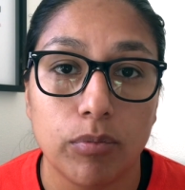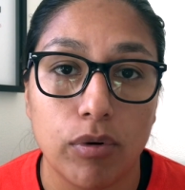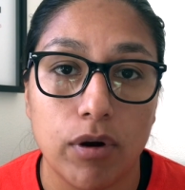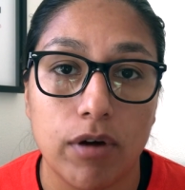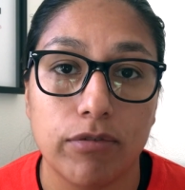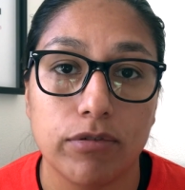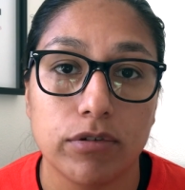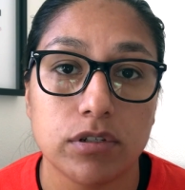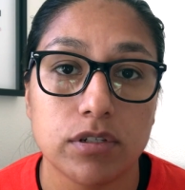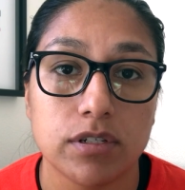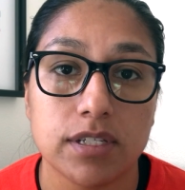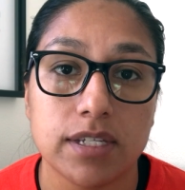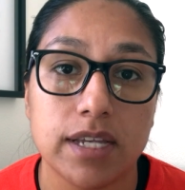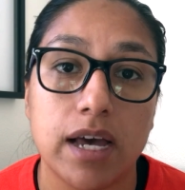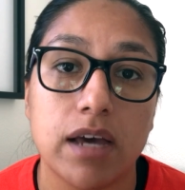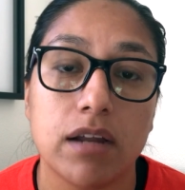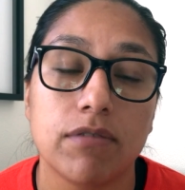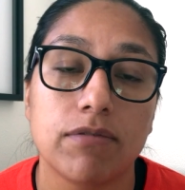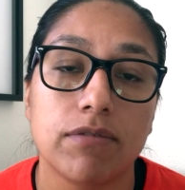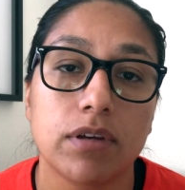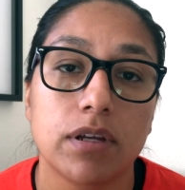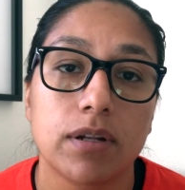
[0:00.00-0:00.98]
preferences
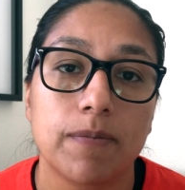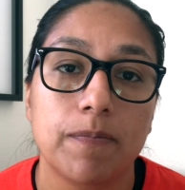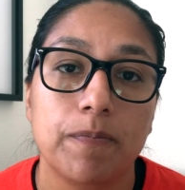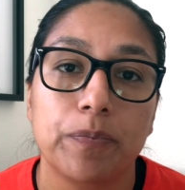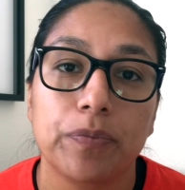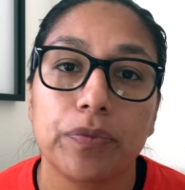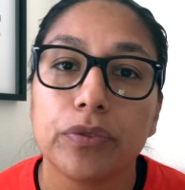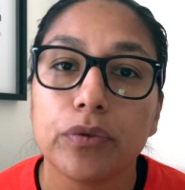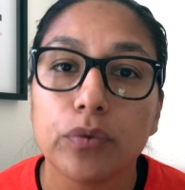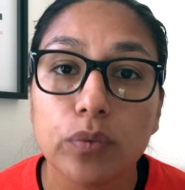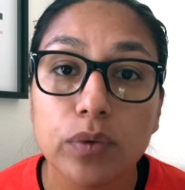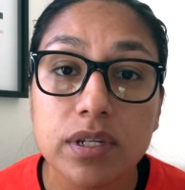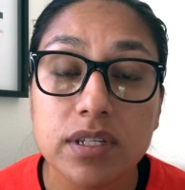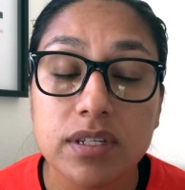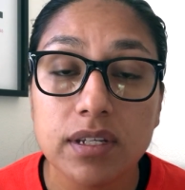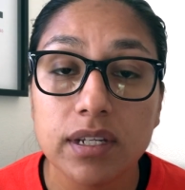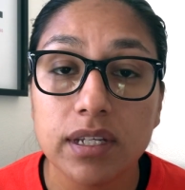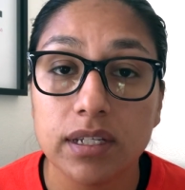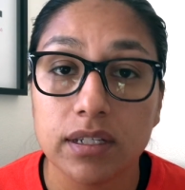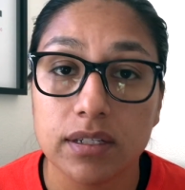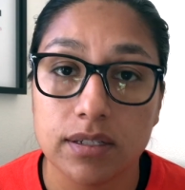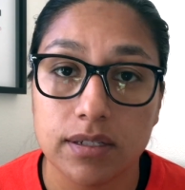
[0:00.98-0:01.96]
out of it. The
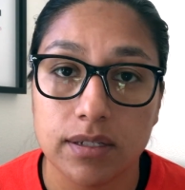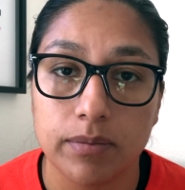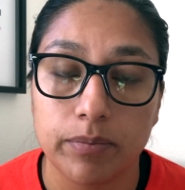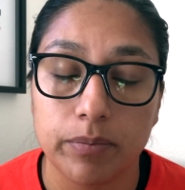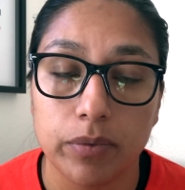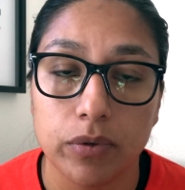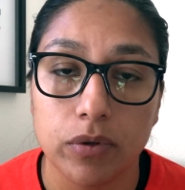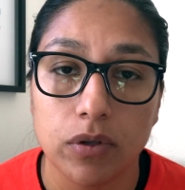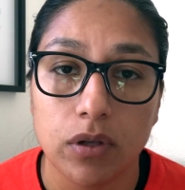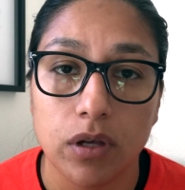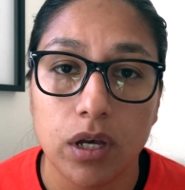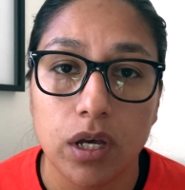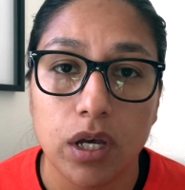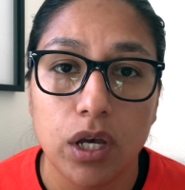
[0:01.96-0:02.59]
reasoning is simple.